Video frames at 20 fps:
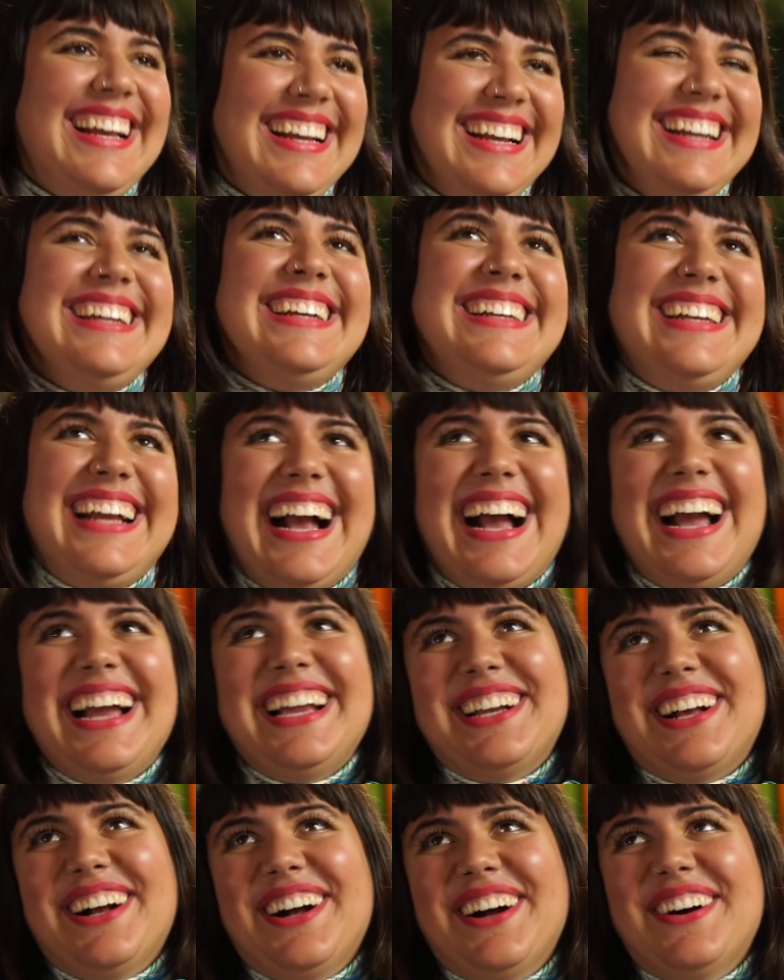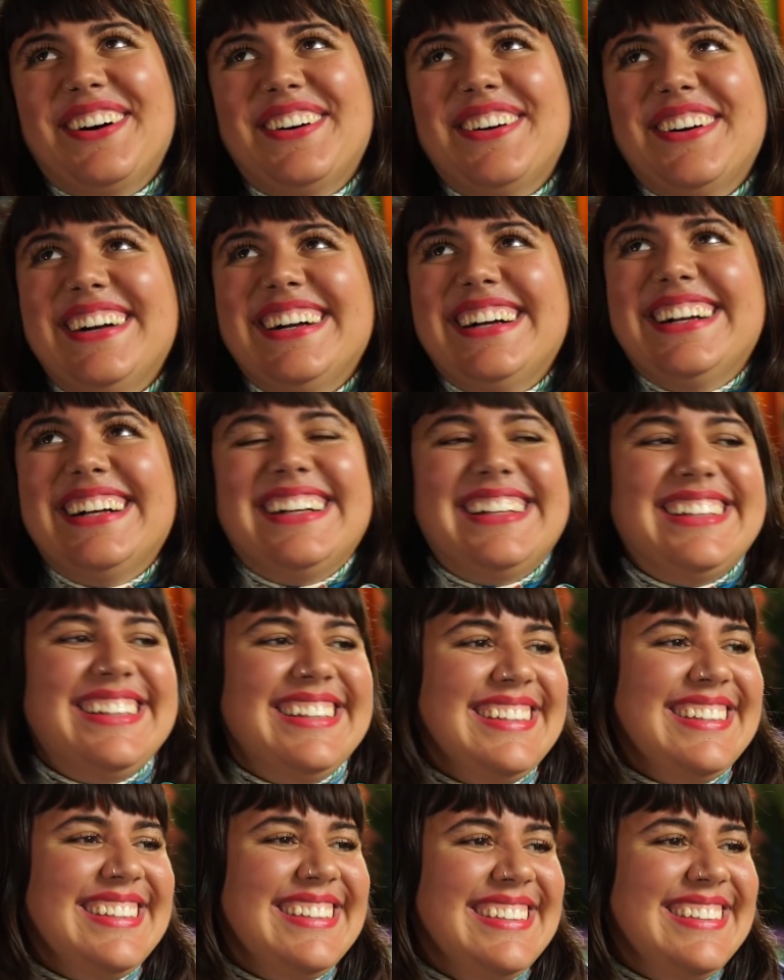take my number, yeah, let's I hang know. out. And I
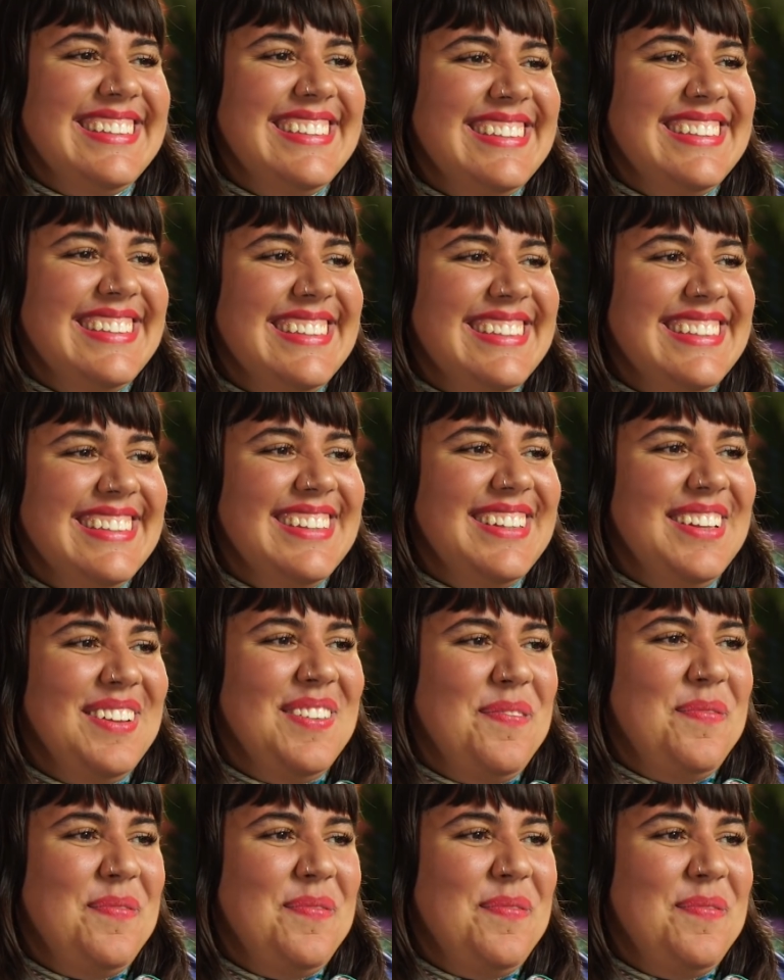was like, okay, just